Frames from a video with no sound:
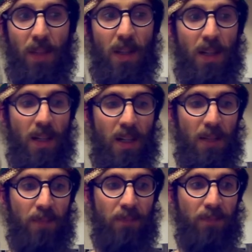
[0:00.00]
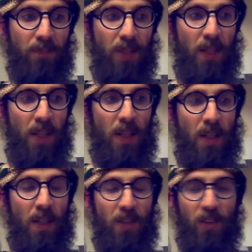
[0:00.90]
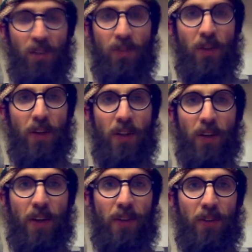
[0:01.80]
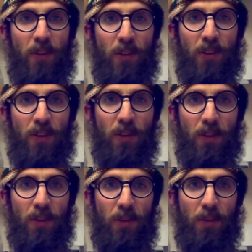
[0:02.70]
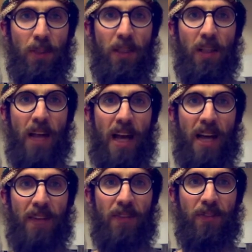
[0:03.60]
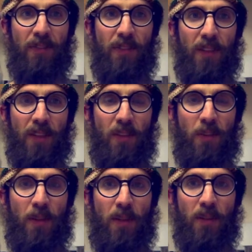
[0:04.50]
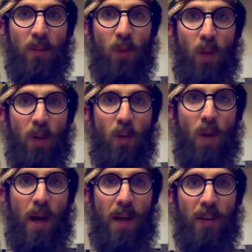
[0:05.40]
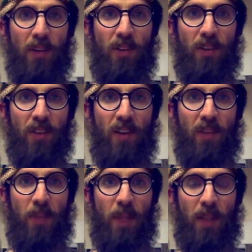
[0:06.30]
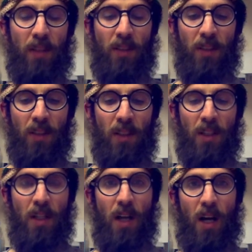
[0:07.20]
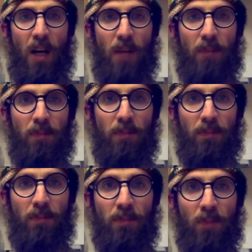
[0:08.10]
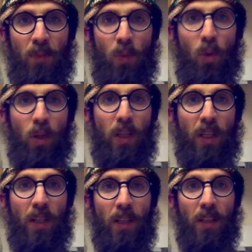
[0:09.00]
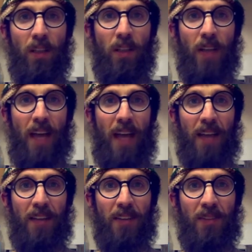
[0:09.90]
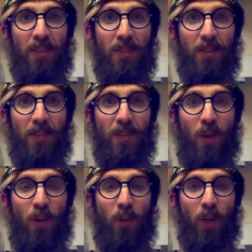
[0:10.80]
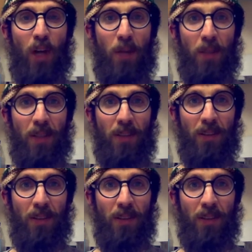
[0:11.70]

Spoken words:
Um, just very grateful to be alive. It's been quite a while since I've been um, working at overcoming